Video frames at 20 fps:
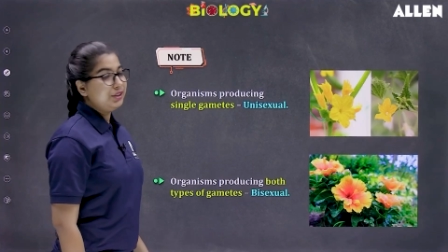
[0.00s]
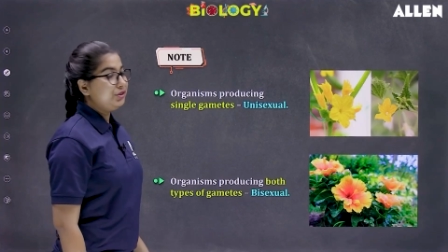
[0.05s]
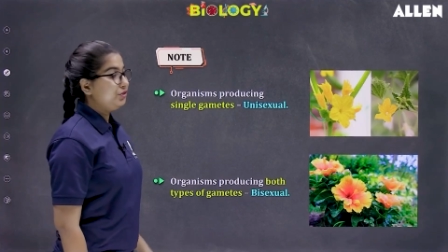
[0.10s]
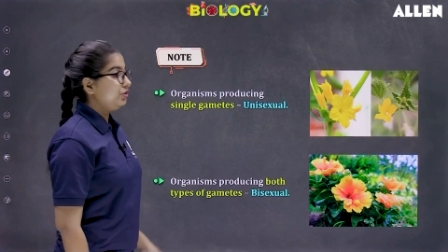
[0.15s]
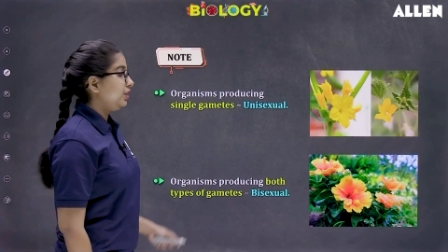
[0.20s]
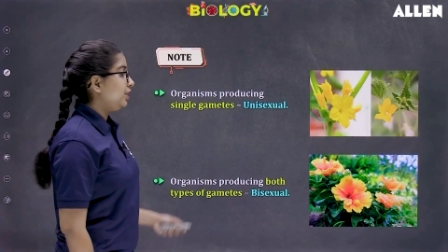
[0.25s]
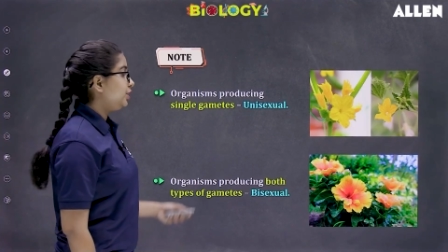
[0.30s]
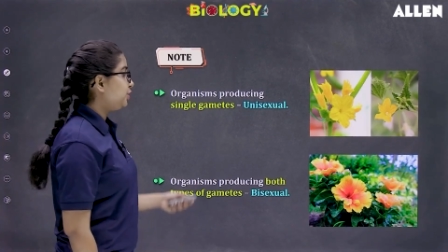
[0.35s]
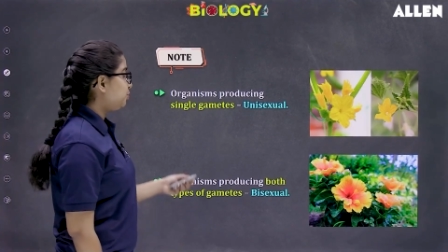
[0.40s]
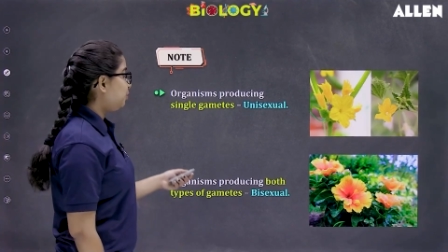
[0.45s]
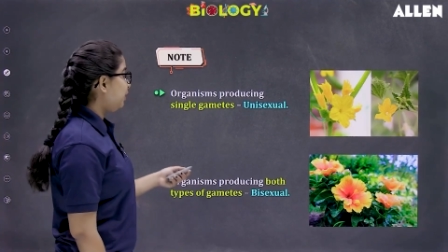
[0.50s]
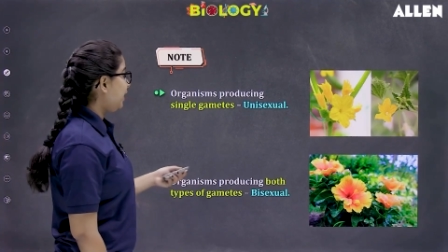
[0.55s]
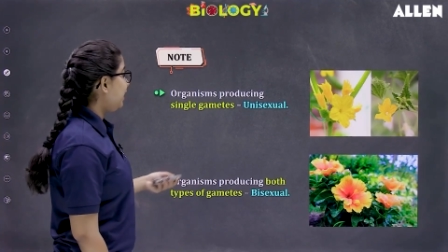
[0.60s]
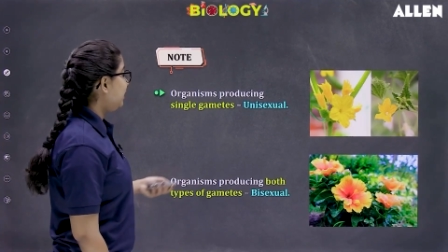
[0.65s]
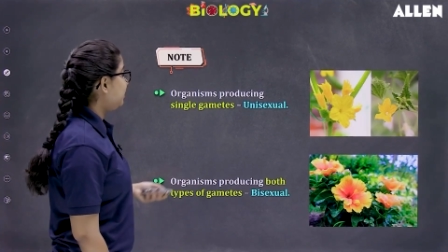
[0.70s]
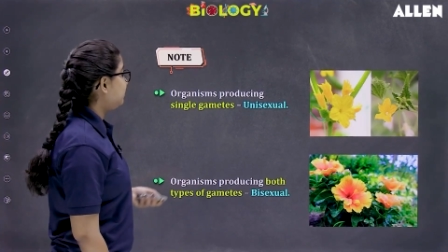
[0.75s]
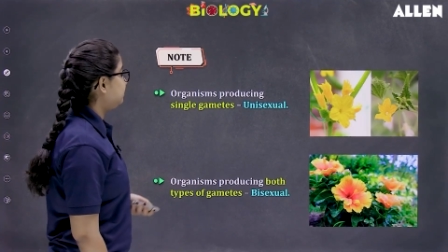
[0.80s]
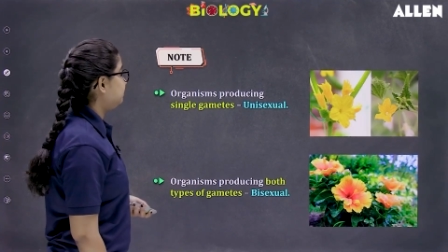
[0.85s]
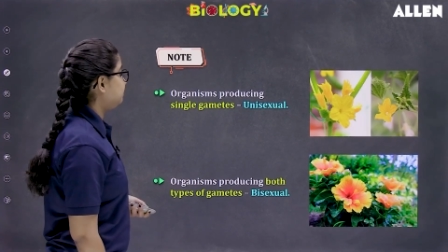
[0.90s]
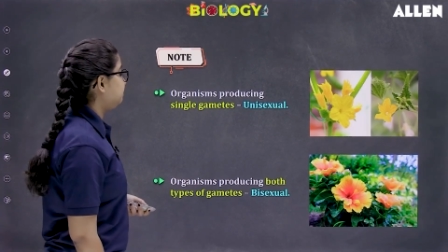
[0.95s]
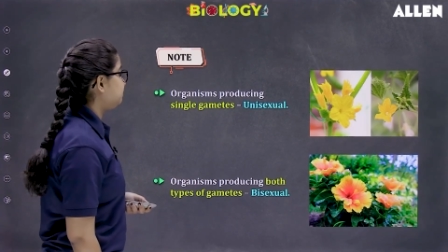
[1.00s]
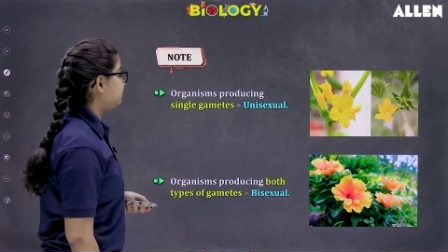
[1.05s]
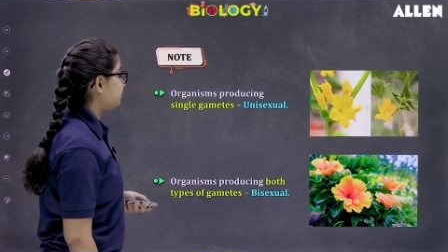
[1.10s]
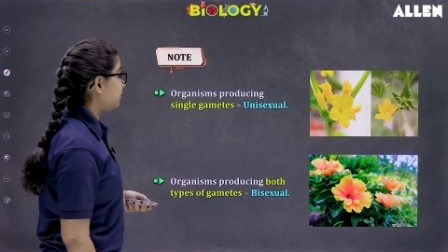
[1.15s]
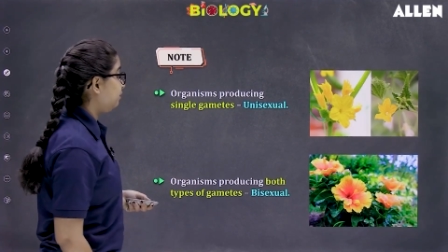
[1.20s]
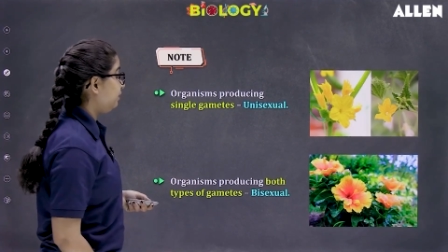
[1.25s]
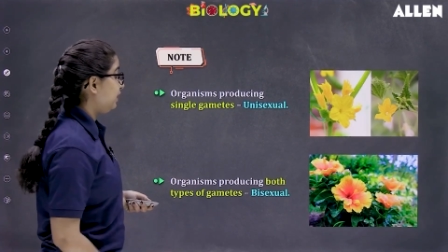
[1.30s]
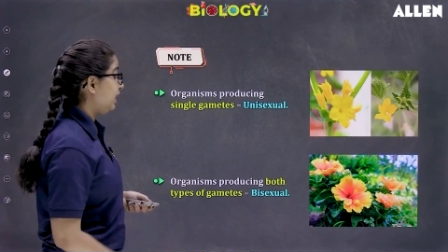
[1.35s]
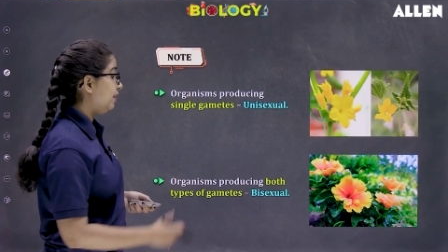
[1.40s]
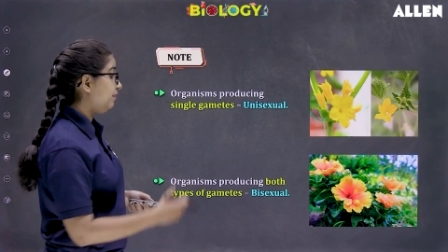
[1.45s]
So, this way
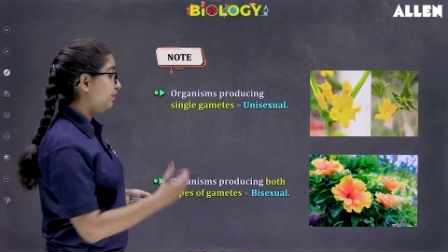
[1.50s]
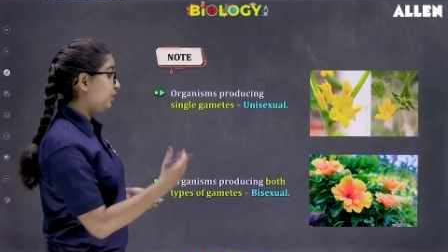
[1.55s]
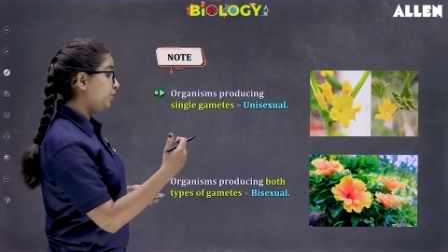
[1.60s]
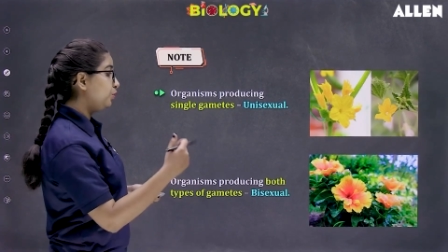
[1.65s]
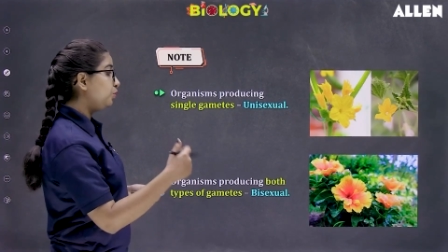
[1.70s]
we have